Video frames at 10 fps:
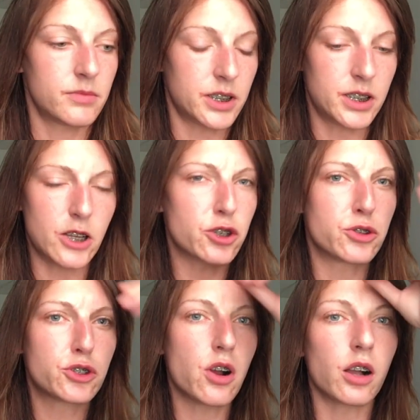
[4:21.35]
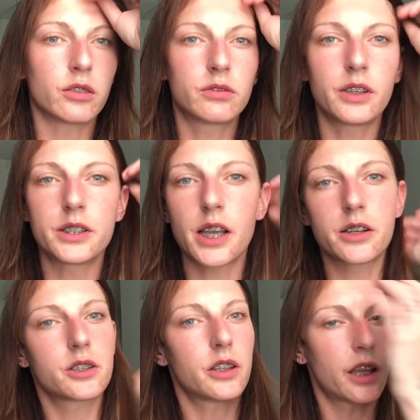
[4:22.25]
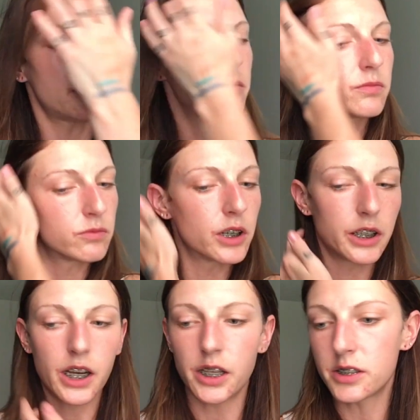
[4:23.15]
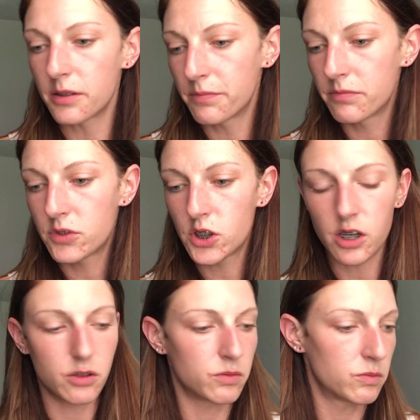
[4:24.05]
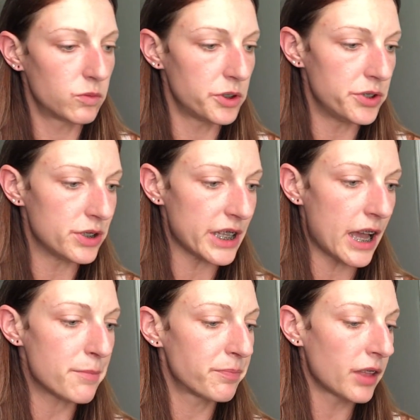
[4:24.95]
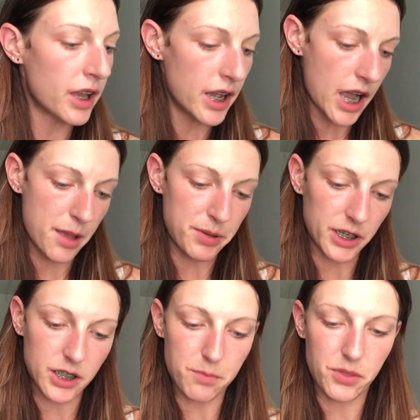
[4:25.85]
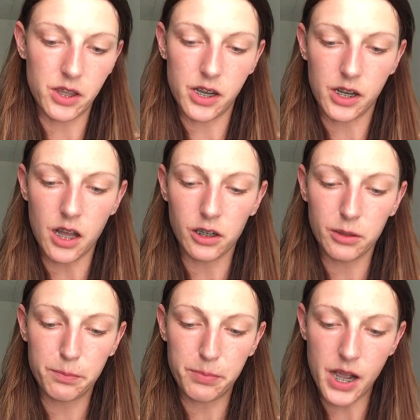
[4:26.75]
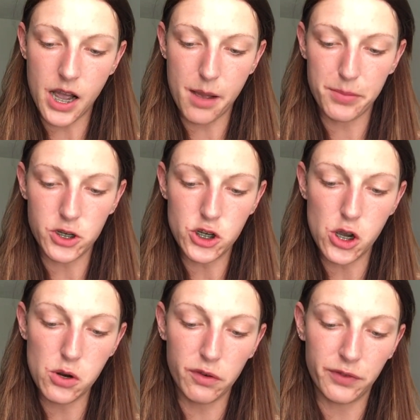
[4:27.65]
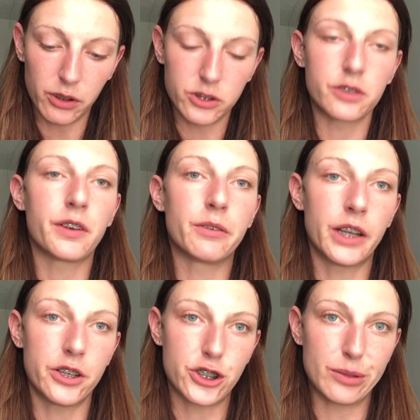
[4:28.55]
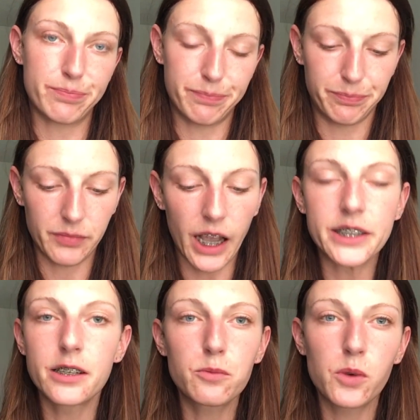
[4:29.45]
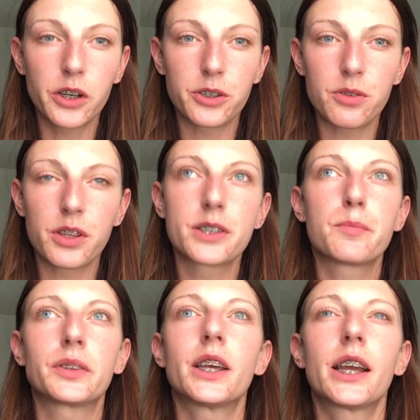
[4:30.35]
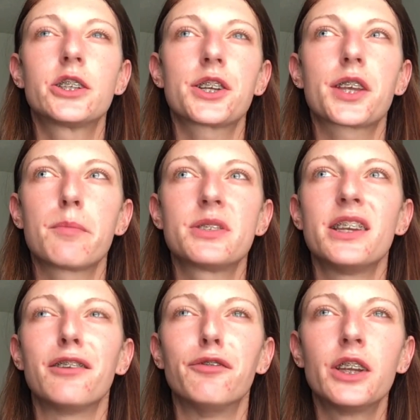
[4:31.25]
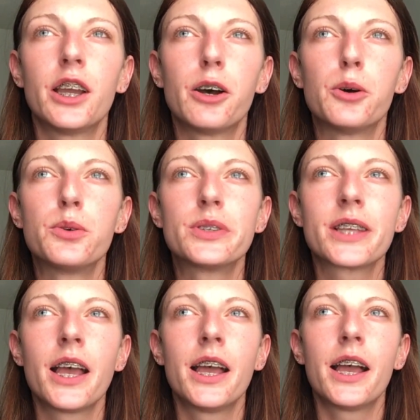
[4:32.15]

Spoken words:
It's not too strong. It's actually like really nice. So we'll use that. I picked up the Colourpop No Filter Foundation. I didn't want to do this, but then I just kept seeing videos